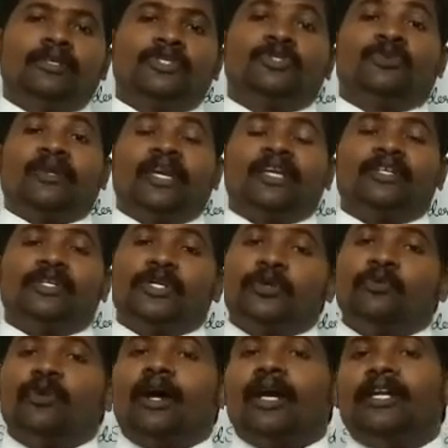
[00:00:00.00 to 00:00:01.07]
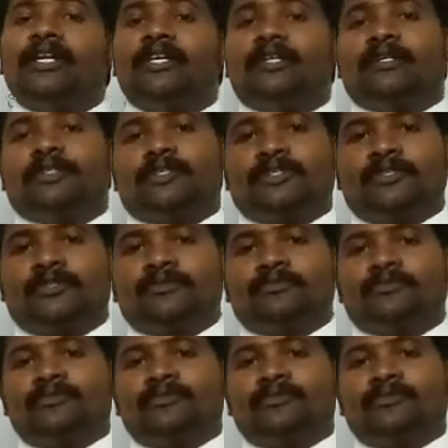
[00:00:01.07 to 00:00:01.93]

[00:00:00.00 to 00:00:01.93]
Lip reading: to get new ideas,